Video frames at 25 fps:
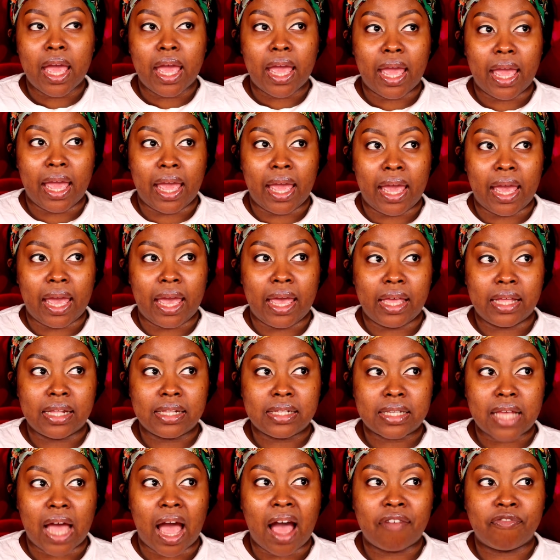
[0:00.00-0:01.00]

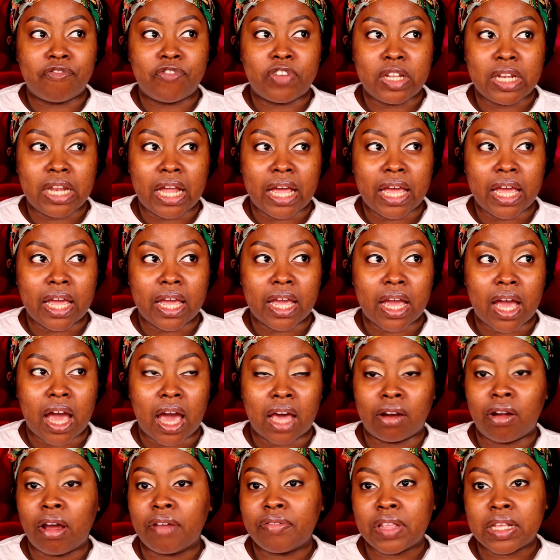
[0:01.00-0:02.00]
and I feel like I
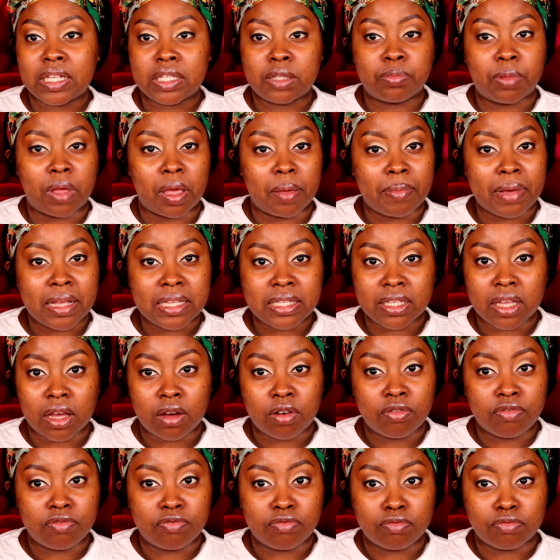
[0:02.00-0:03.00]
don't have to explain myself
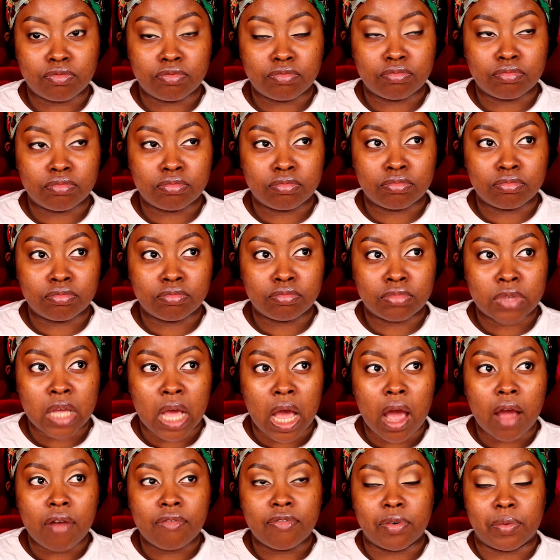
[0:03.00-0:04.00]

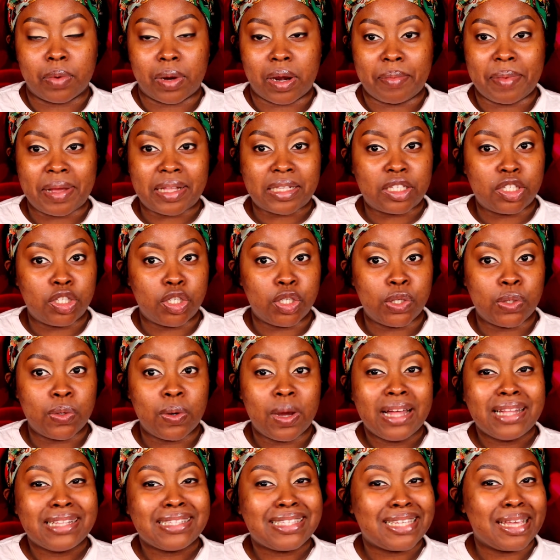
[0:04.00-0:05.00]
for what I'm about to do
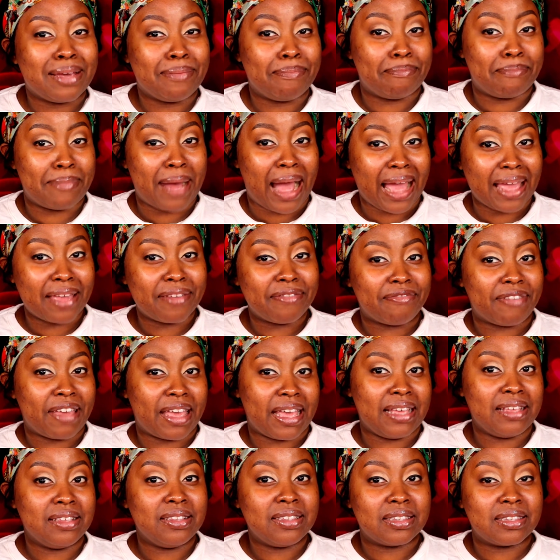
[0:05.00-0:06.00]
to my
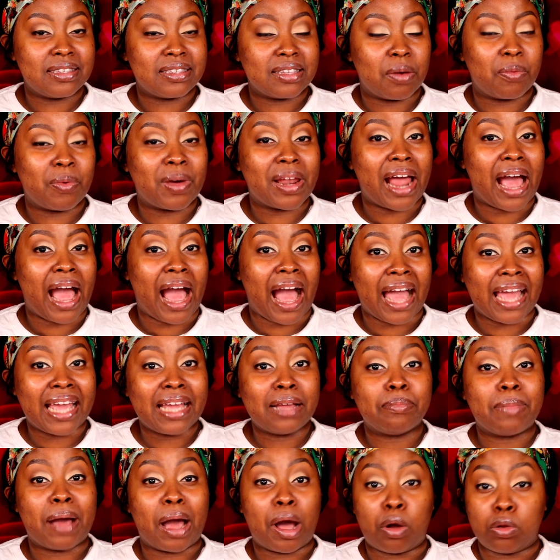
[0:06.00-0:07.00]
face, what I am
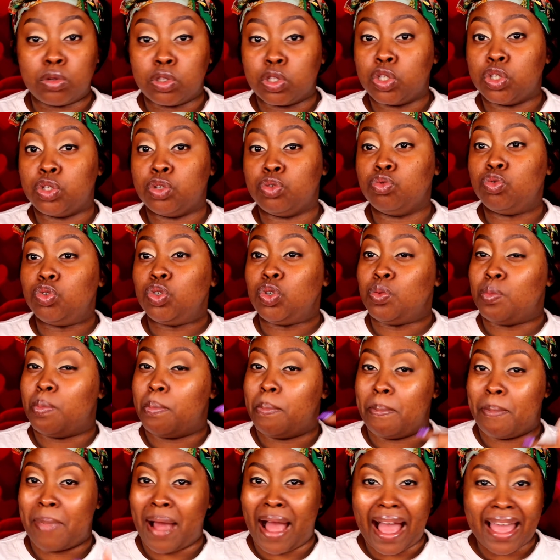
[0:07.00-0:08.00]
about to do to
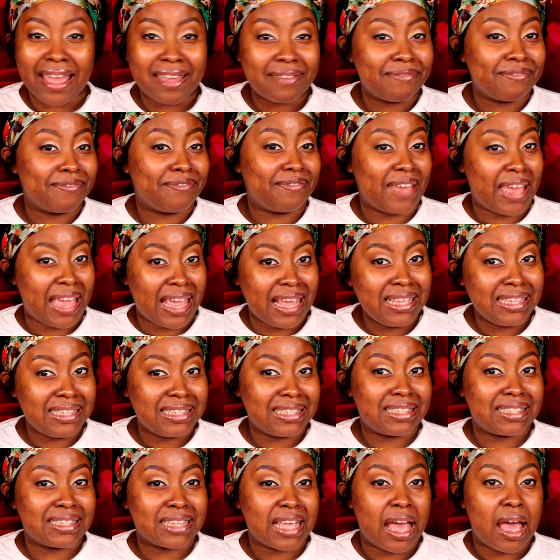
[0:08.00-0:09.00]
my face,
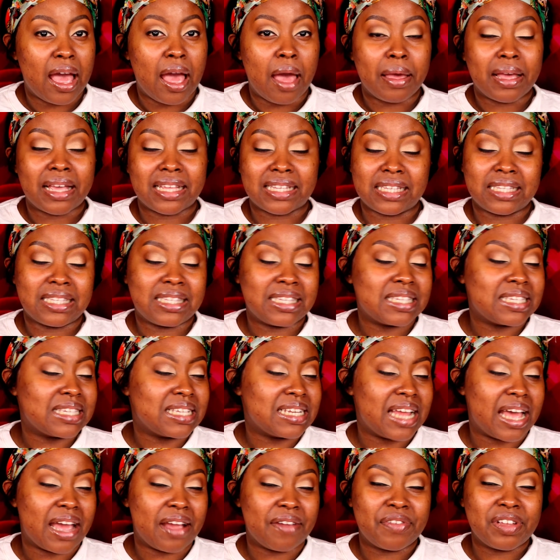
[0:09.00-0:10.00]
because this isn't
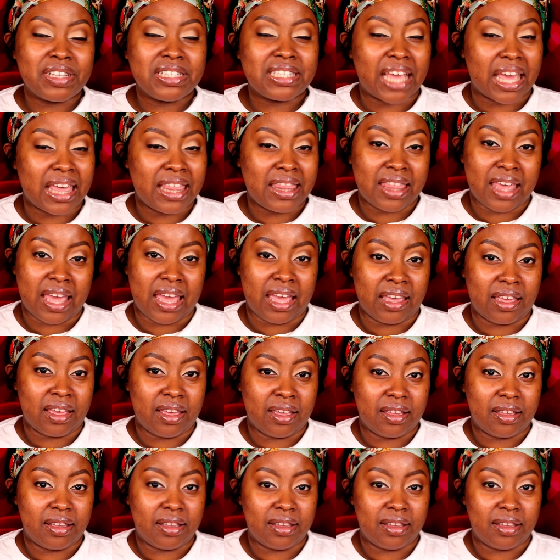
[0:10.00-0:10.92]
an everyday thing.